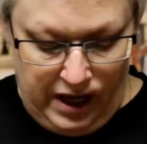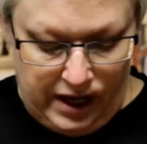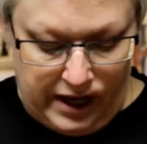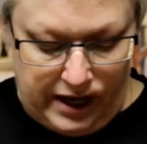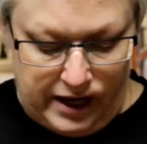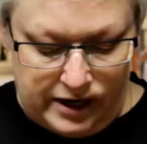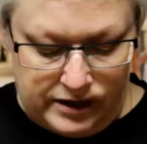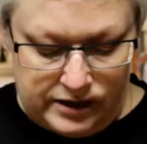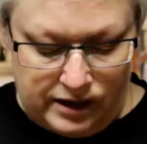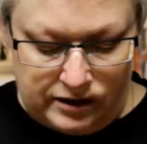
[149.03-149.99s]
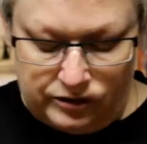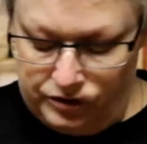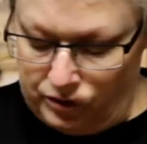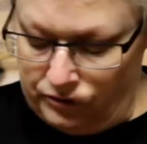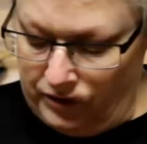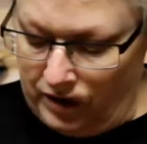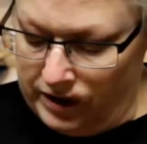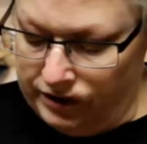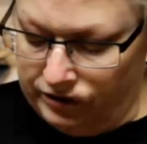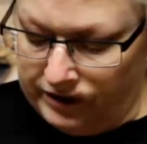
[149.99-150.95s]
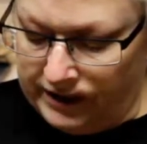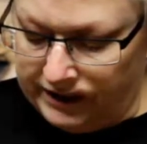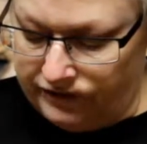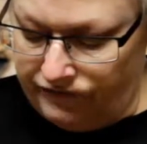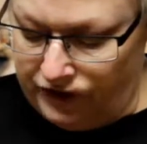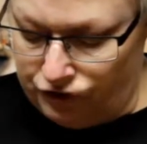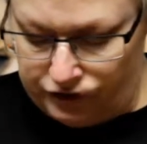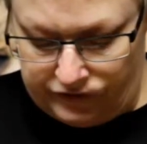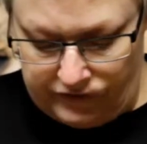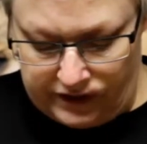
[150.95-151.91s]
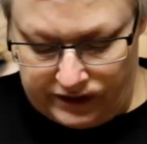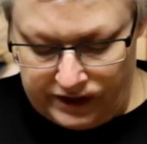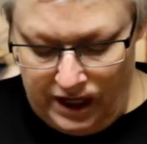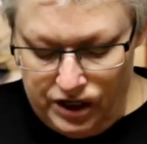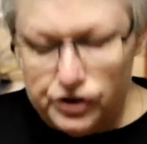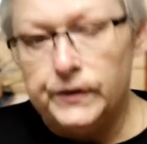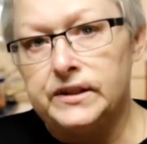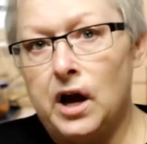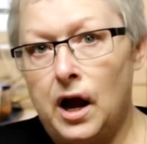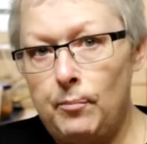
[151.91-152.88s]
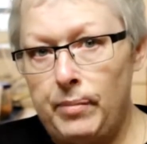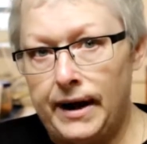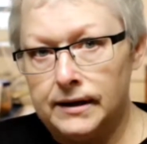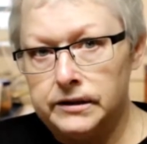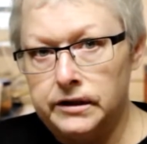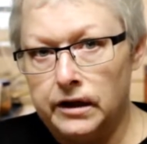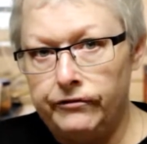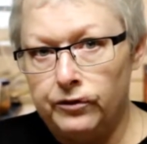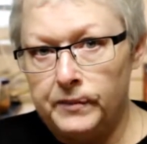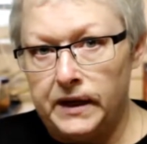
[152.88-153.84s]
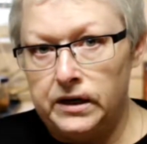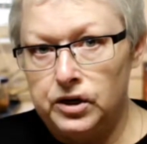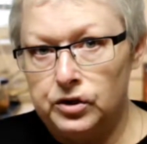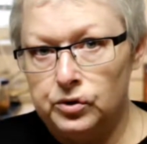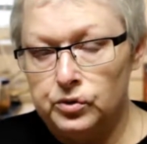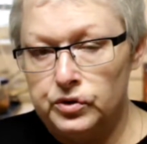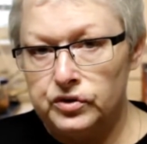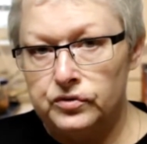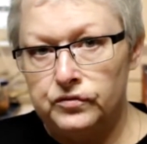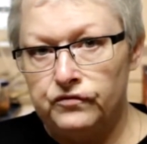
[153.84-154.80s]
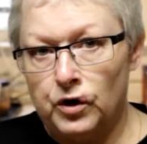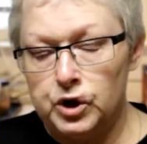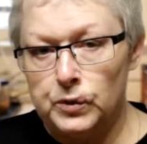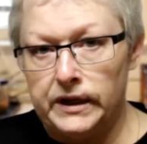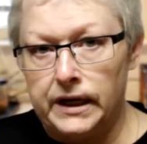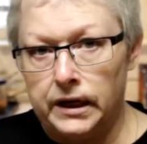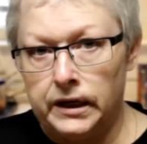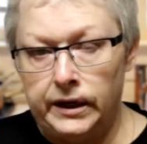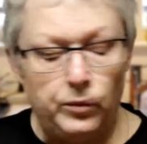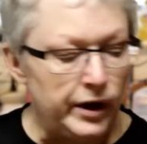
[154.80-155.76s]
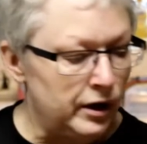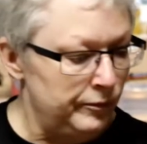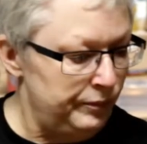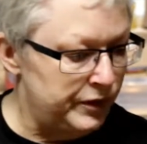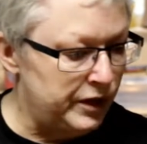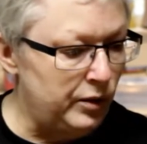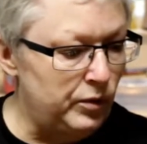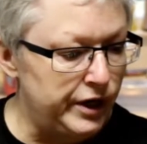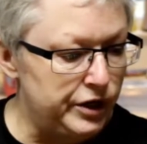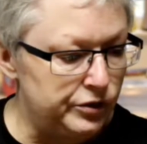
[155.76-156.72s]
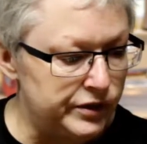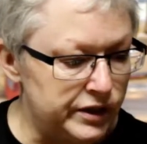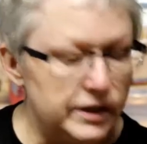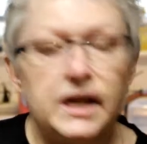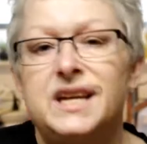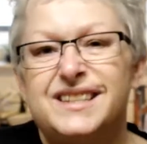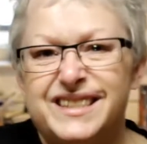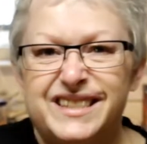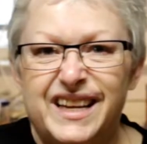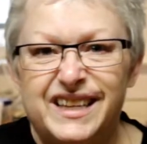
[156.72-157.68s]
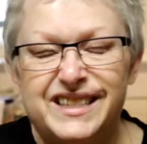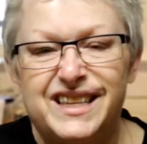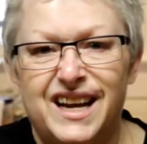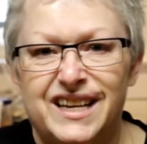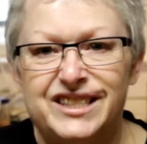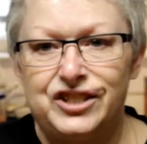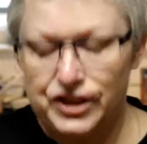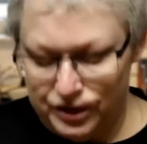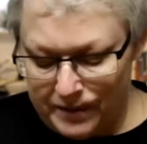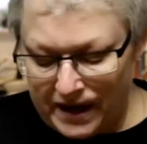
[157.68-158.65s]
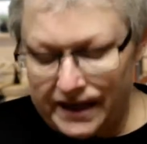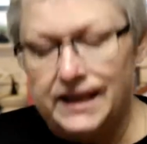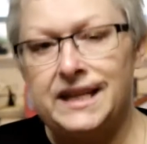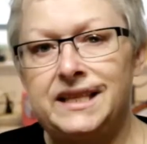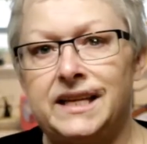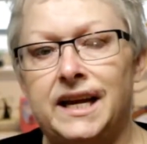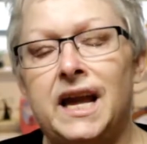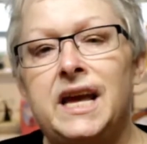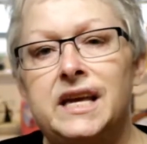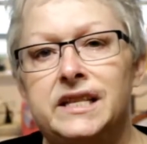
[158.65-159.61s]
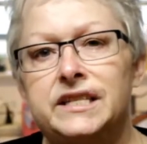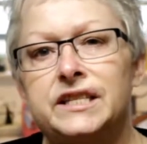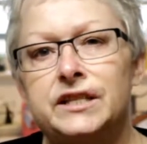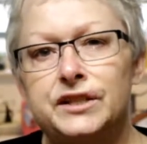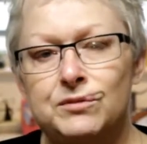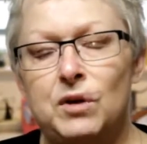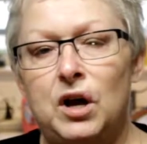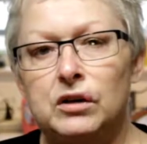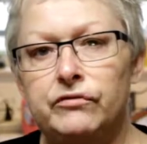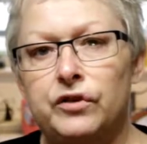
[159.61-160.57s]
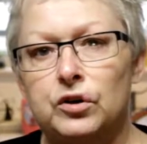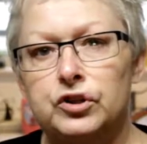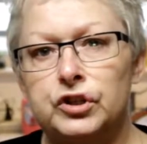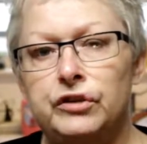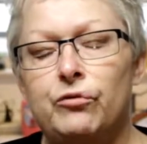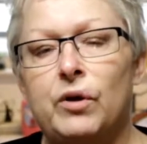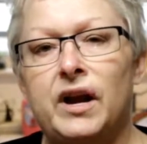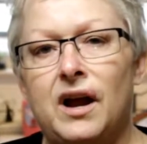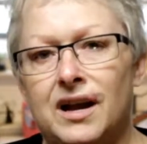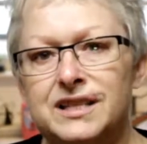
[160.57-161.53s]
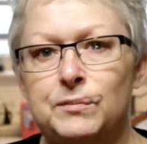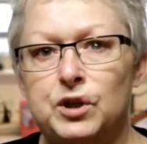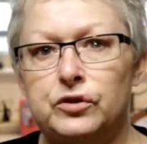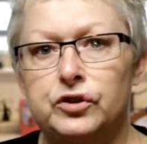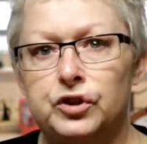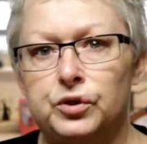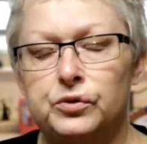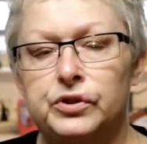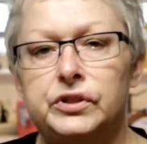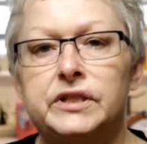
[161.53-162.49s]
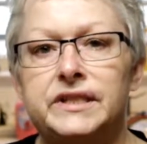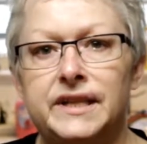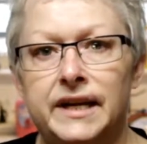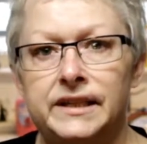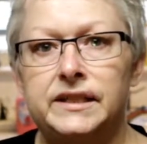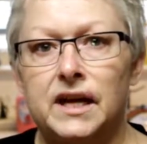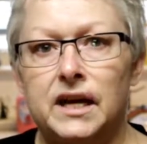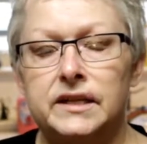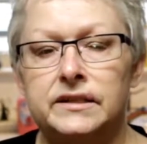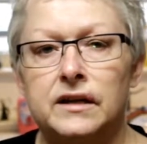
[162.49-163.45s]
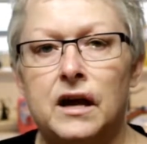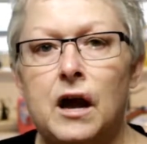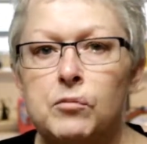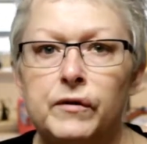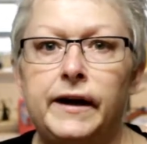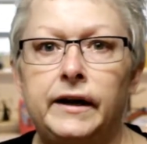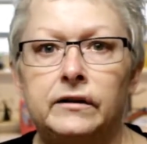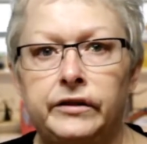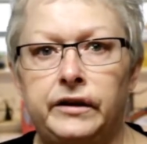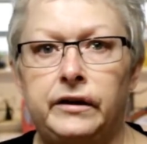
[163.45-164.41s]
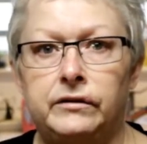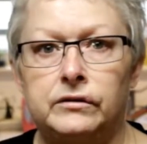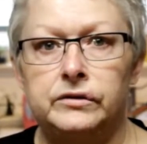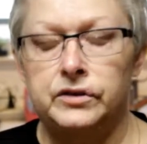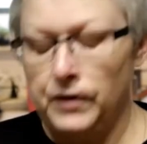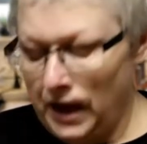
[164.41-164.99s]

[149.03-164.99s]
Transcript: And so on to the nice features of this. So it's compact enough for me to use virtually anywhere that I want to use it to sanitize just about anything. This is a smaller version of what hospitals use to sanitize operating theaters.